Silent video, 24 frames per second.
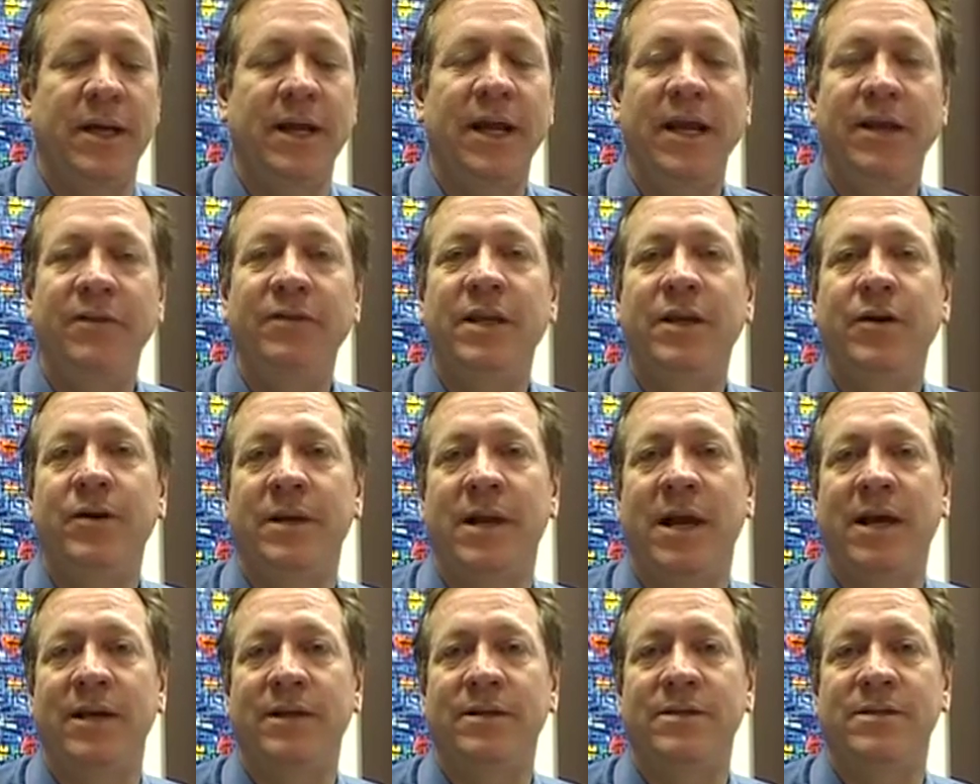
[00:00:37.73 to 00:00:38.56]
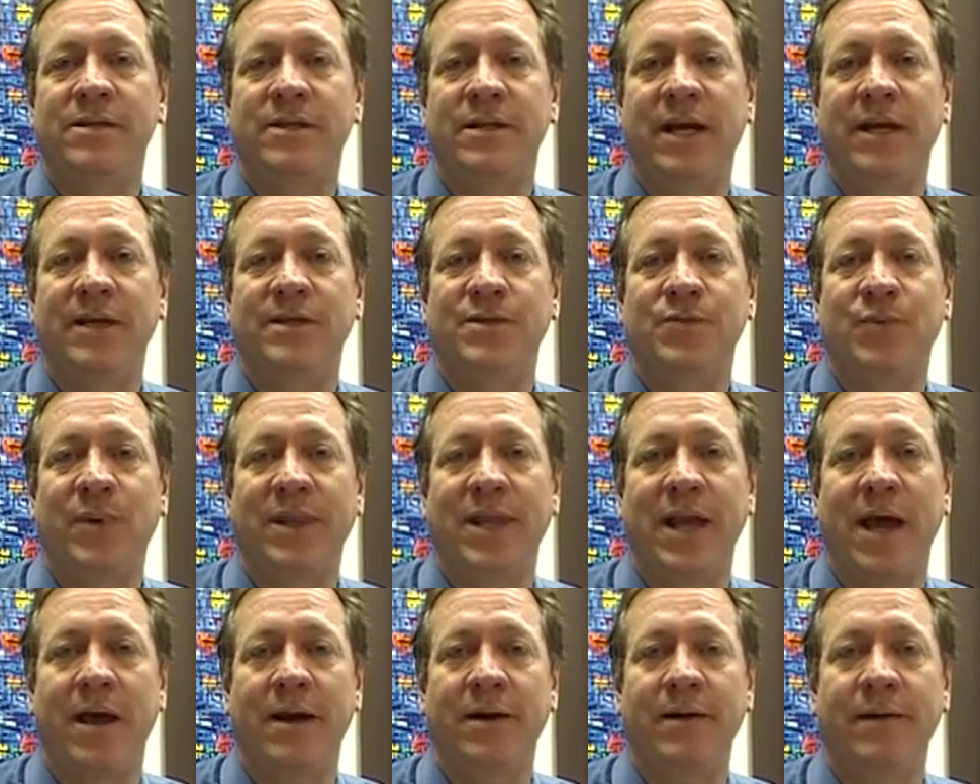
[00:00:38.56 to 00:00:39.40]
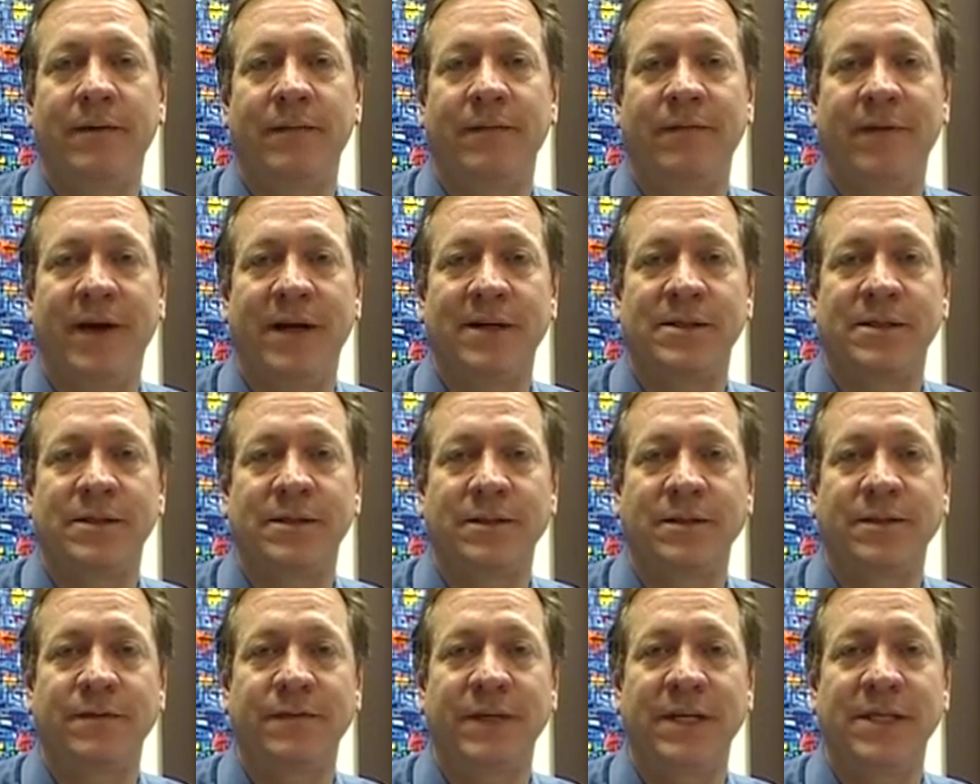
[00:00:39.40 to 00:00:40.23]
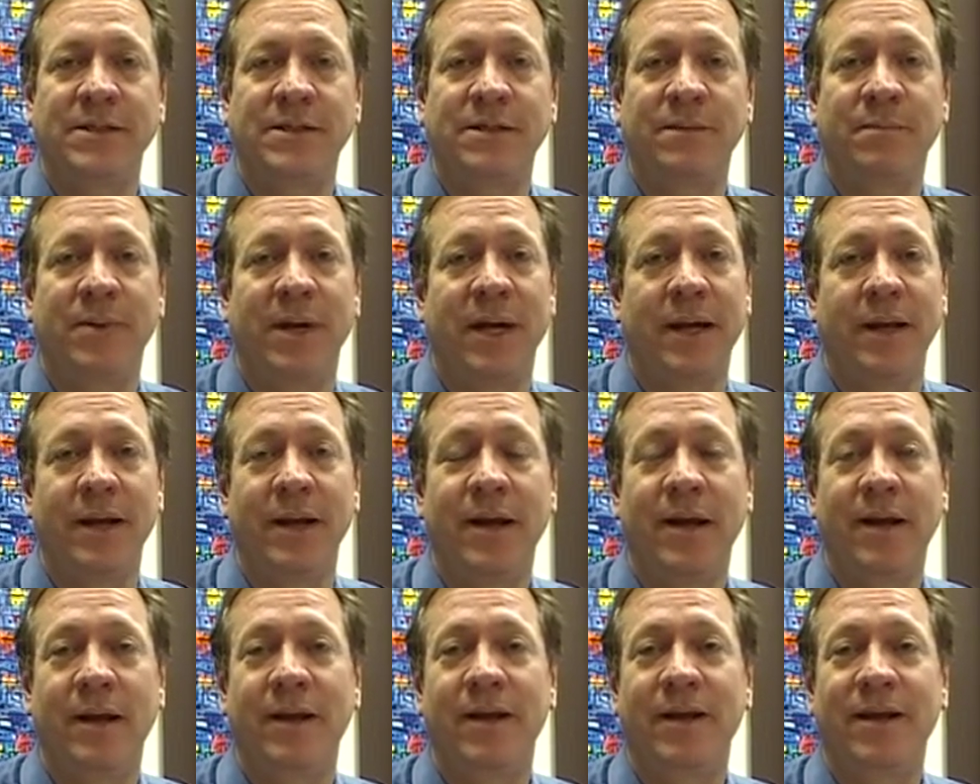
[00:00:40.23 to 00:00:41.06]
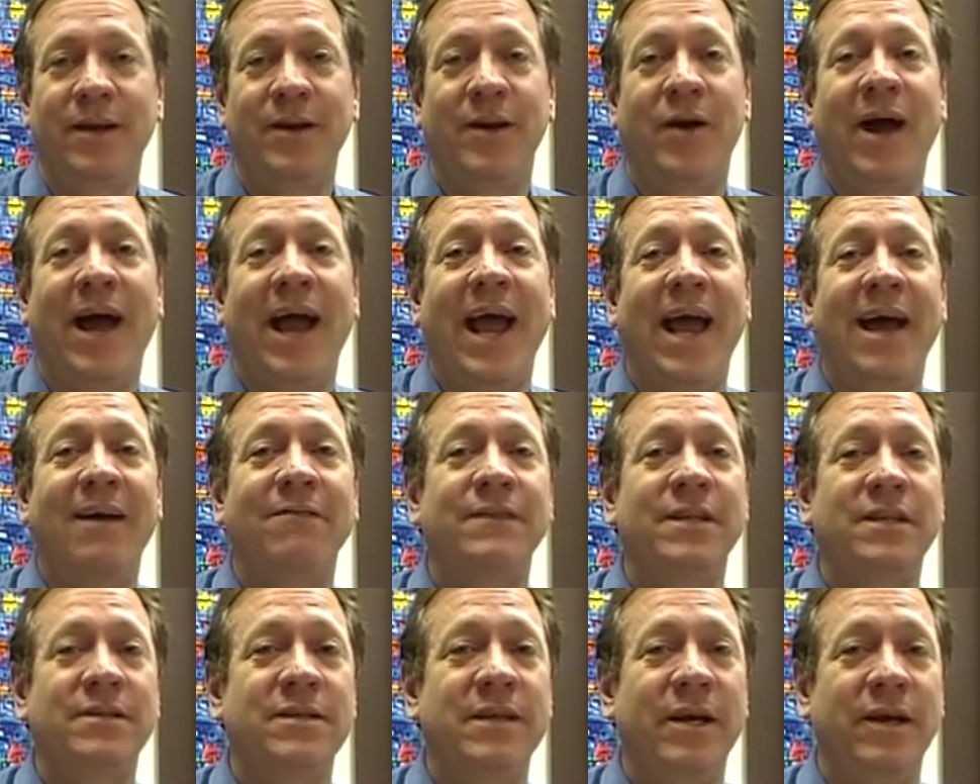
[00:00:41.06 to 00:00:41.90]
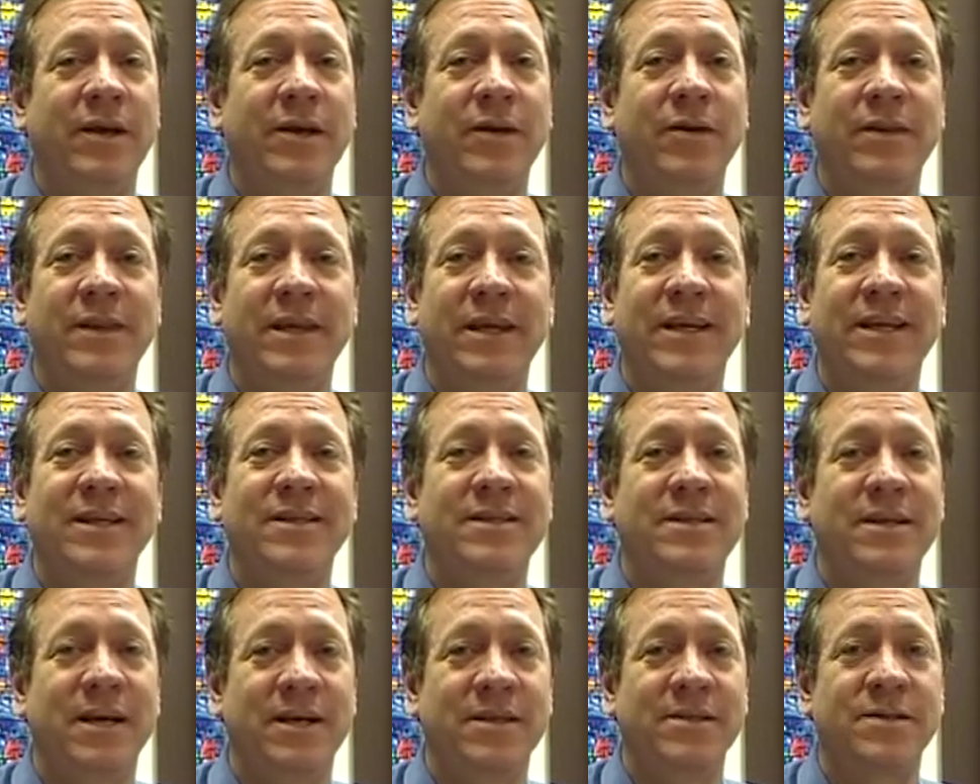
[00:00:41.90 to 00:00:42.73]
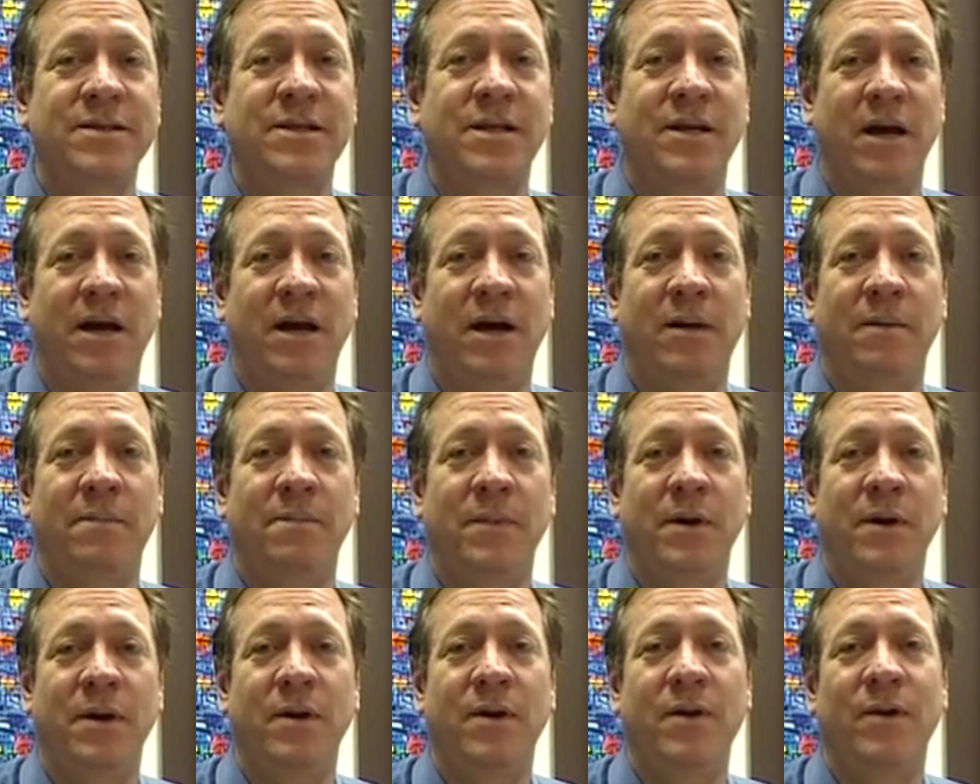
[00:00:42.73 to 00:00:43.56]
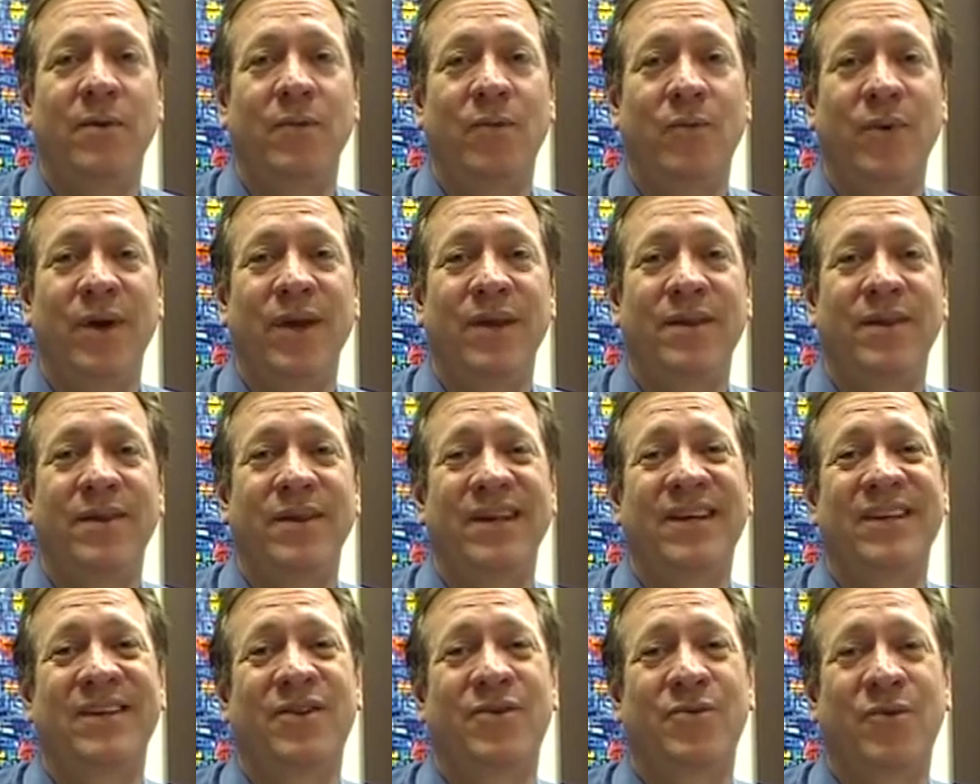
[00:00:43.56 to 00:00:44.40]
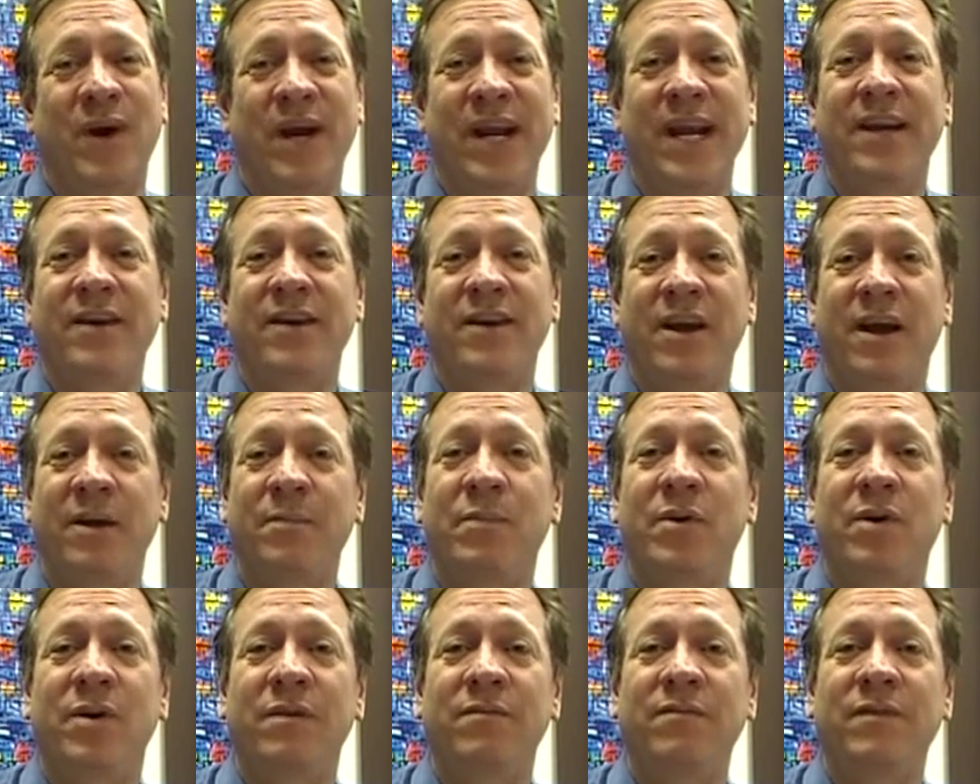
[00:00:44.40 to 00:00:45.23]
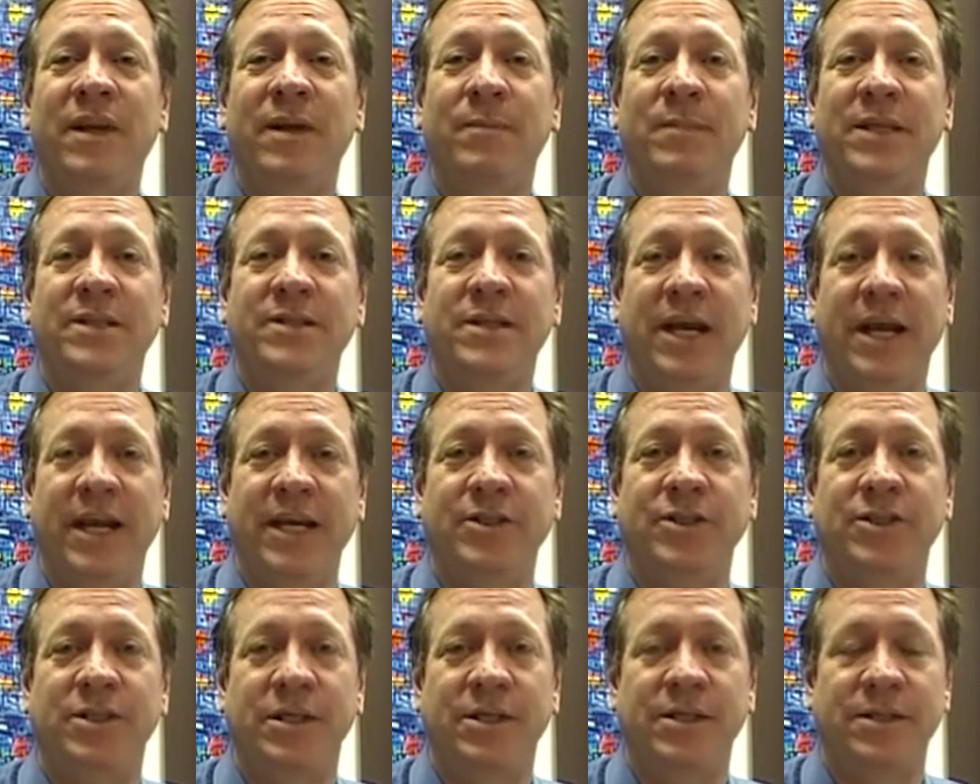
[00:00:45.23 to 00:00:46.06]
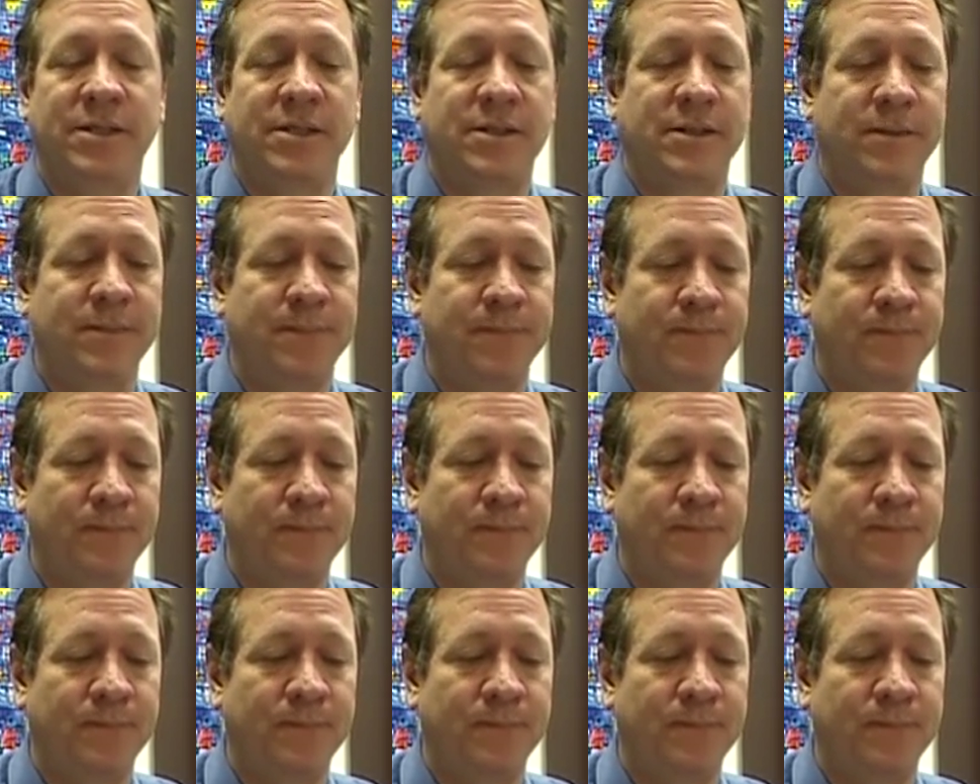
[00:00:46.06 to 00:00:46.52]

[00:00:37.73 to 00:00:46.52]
in the United States without an investor's visa, but I have to tell you that it does come with a great number of limitations.